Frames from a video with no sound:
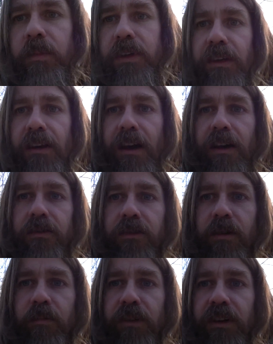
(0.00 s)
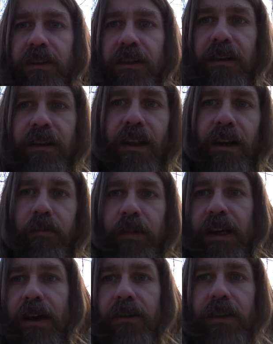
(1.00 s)
be how they're imprinted and that'll
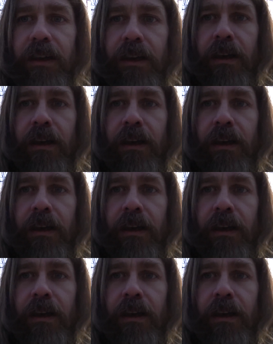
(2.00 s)
be how they